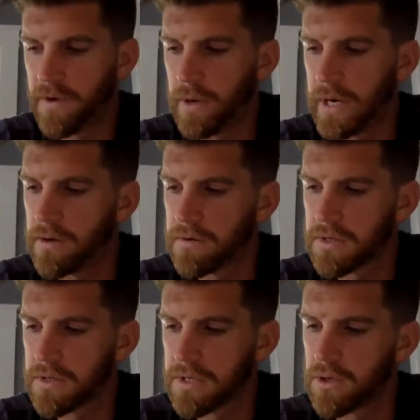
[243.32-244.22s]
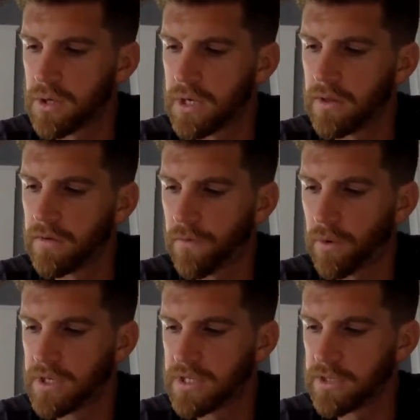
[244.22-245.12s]
no house," said the tree. "The
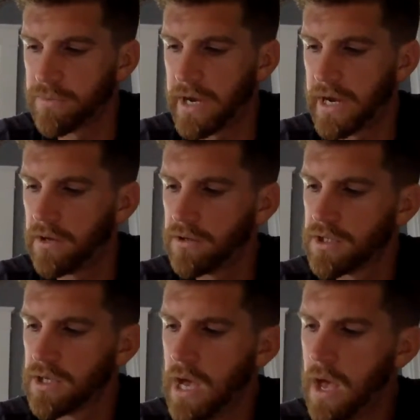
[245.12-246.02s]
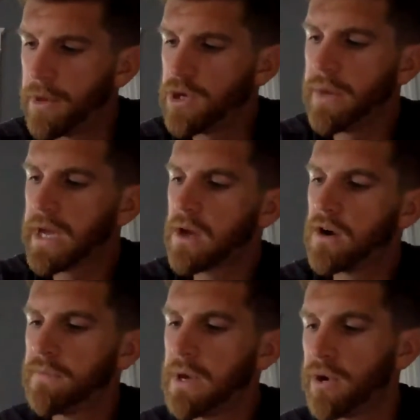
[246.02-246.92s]
forest is my house. But you may cut
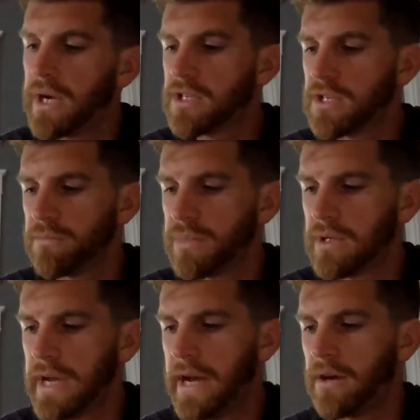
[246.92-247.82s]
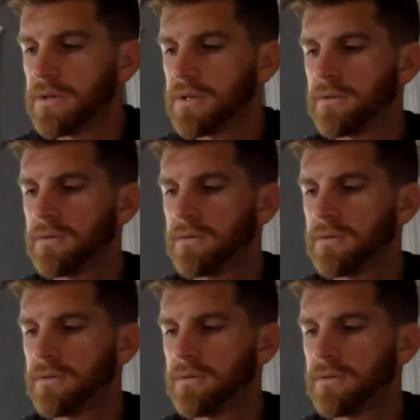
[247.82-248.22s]
off my branches and build a house.